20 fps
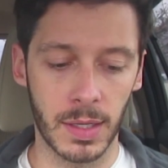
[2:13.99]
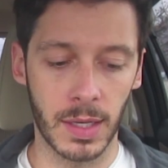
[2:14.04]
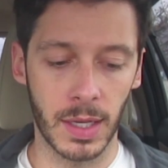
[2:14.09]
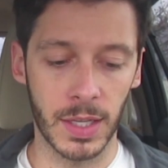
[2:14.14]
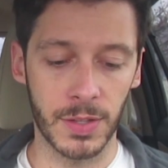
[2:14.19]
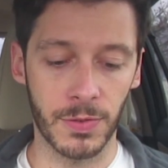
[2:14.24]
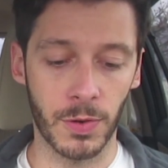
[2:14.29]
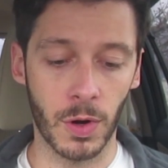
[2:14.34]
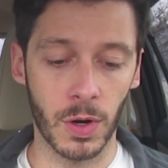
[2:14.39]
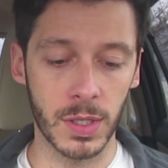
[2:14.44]

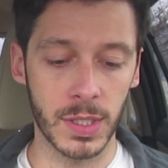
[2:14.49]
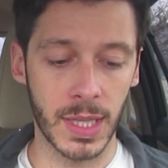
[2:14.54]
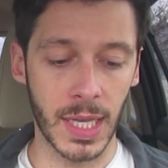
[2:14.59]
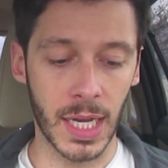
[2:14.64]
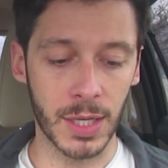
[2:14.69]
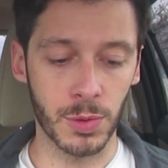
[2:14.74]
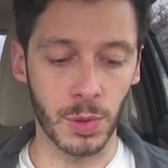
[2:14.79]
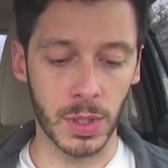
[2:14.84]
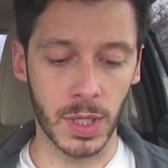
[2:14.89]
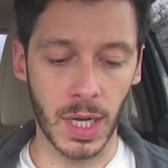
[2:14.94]
As far as the
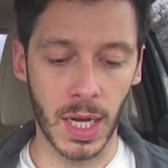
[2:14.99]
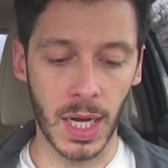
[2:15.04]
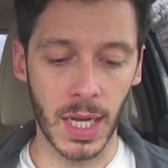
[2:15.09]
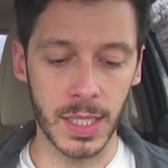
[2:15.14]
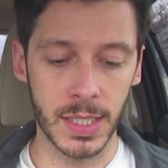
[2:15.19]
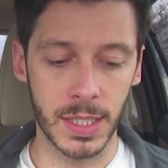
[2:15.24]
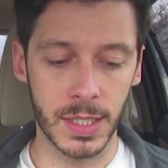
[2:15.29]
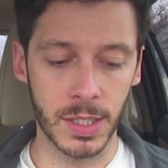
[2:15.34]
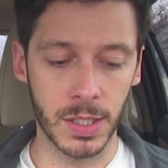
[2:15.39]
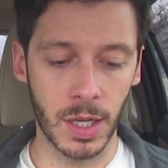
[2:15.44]
actual
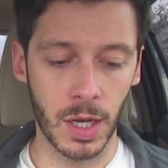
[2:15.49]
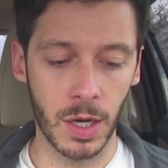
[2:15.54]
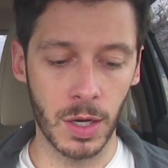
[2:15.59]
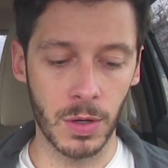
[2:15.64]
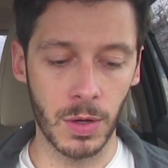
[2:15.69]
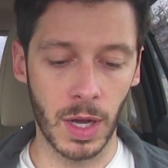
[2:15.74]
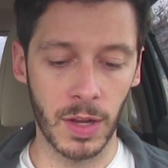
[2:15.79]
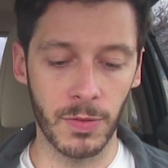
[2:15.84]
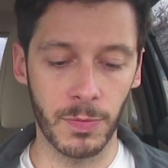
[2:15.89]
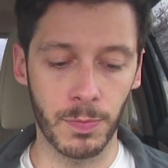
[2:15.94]
costs
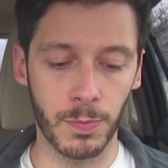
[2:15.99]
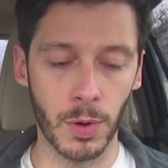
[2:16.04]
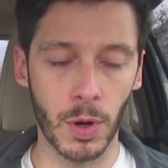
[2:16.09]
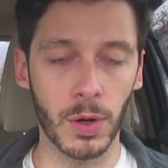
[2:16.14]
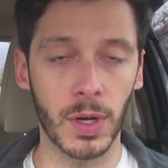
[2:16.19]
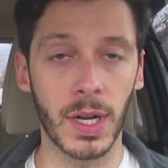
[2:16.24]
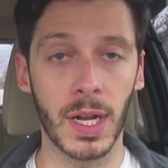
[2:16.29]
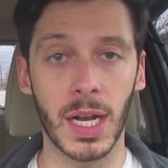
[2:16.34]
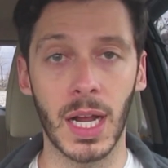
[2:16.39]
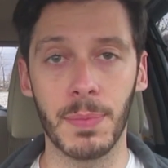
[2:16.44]
go, I've
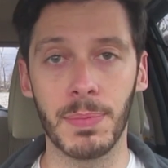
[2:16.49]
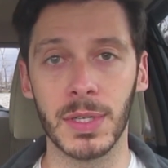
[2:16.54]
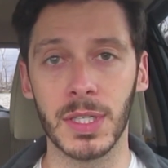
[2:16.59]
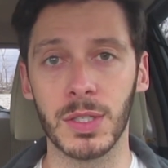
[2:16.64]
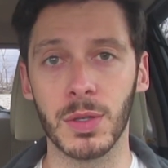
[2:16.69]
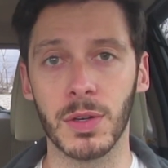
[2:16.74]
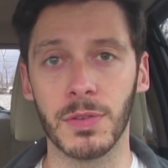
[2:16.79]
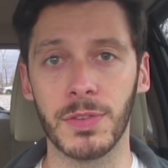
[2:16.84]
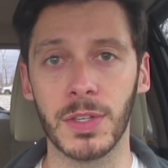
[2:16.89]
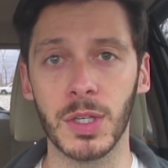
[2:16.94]
broken it up
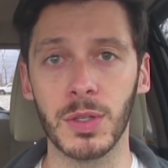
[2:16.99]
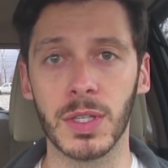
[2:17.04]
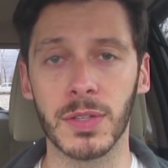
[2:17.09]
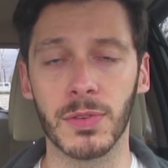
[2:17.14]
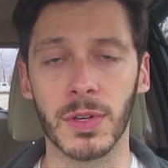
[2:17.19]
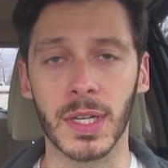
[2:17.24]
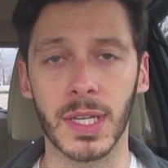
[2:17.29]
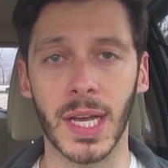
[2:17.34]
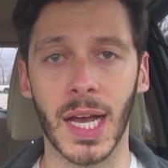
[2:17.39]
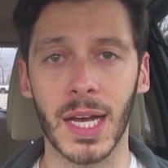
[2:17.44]
into a few
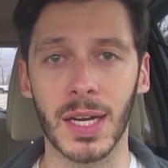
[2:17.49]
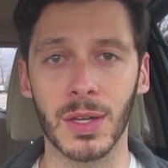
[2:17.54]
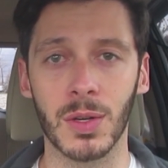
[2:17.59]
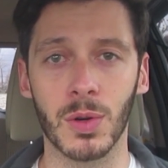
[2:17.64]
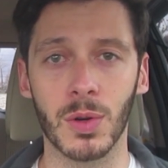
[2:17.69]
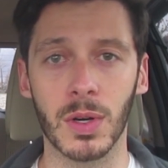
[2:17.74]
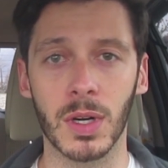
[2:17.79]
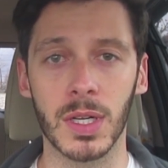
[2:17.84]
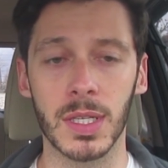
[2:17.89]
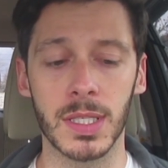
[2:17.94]
different
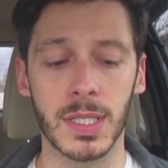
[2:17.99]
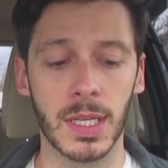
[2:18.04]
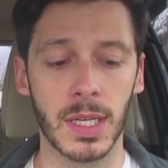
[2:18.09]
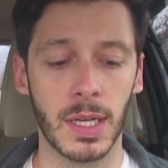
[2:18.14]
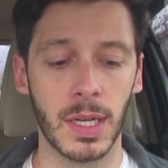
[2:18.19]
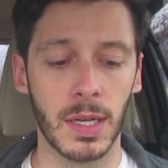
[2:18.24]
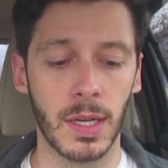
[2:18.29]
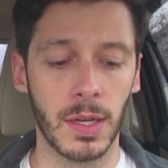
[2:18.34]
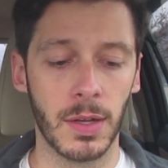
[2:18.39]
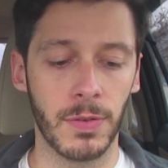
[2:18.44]
categories,
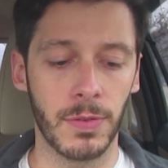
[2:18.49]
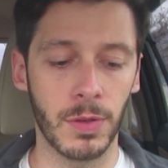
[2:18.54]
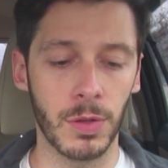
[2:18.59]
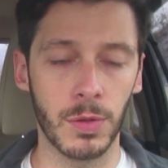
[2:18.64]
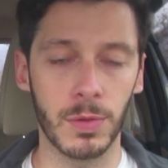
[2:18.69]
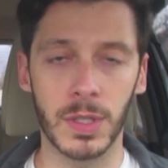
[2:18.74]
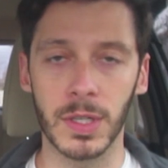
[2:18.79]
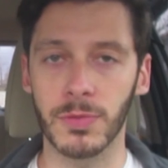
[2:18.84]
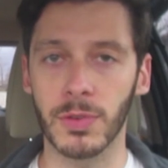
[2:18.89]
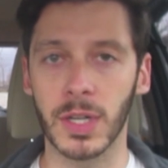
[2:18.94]
a
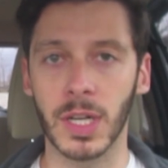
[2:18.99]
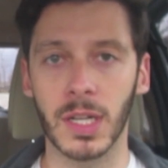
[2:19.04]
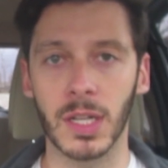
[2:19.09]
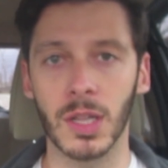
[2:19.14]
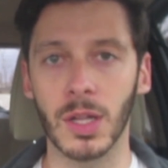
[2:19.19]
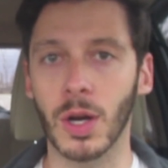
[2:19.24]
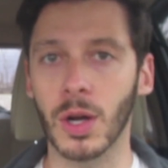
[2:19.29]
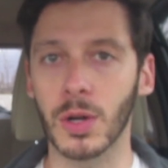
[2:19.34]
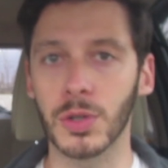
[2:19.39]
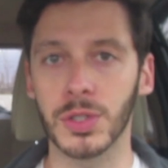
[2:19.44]
few different
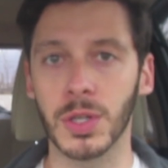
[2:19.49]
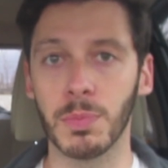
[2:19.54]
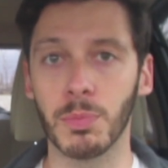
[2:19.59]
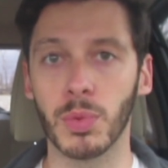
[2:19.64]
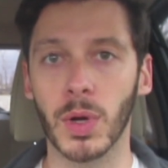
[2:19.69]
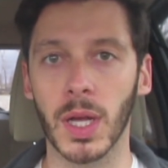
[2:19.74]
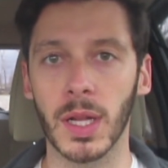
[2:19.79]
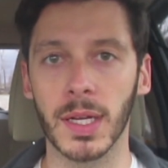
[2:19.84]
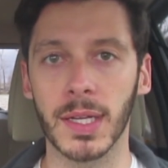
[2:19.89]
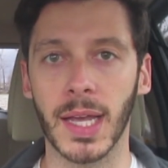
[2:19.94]
large
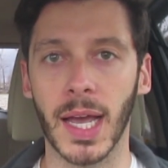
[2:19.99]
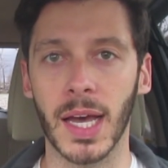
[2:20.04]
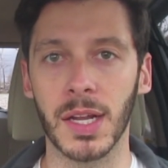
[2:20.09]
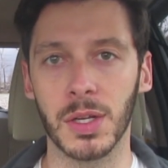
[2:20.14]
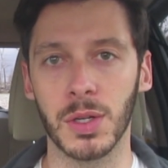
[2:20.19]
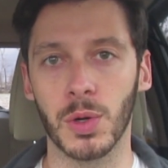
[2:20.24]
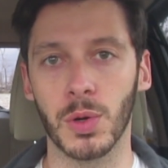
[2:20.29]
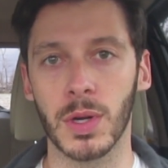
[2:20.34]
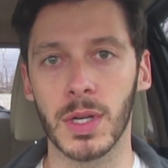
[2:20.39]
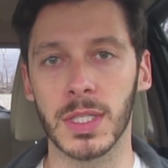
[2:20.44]
umbrella
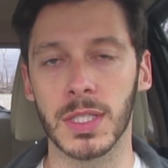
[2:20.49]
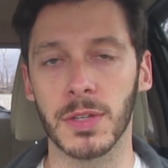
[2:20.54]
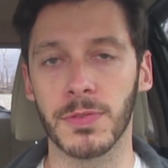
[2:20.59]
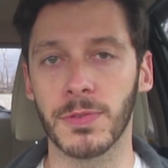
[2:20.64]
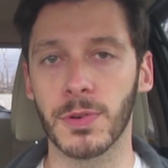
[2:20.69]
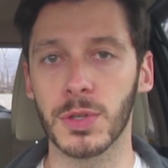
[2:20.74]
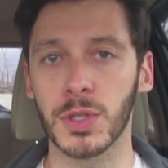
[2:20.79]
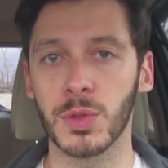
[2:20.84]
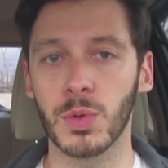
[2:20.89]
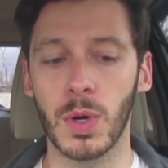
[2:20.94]
categories. The
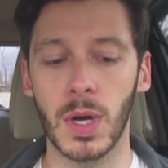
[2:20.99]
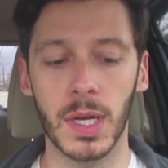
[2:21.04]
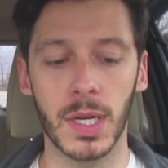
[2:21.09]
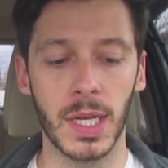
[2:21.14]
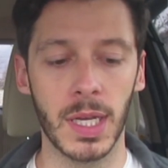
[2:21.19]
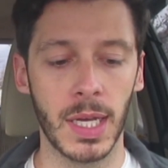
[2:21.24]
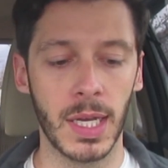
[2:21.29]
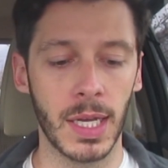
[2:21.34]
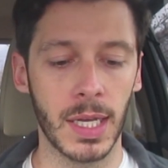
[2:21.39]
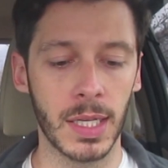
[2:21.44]
first one
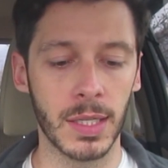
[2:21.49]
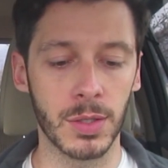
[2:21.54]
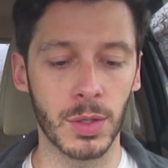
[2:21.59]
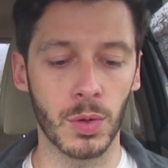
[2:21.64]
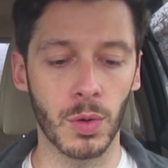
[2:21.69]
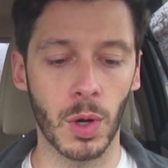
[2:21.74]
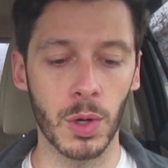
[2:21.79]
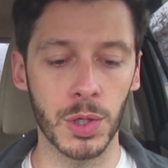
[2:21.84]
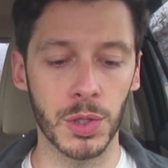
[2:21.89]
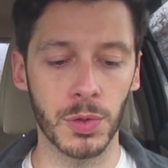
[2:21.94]
is
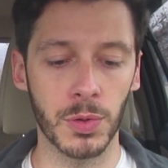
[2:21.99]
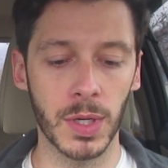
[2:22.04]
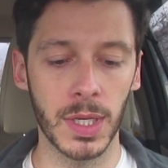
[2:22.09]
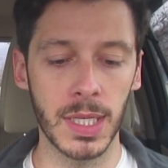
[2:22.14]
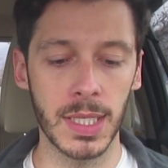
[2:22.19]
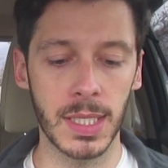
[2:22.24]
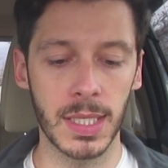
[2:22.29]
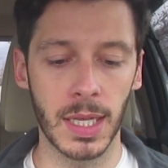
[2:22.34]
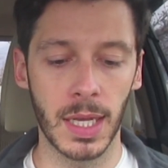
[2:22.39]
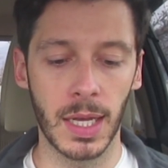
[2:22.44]

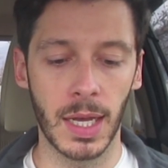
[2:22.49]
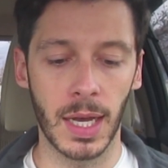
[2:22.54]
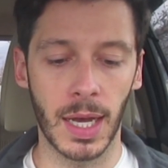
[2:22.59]
groceries.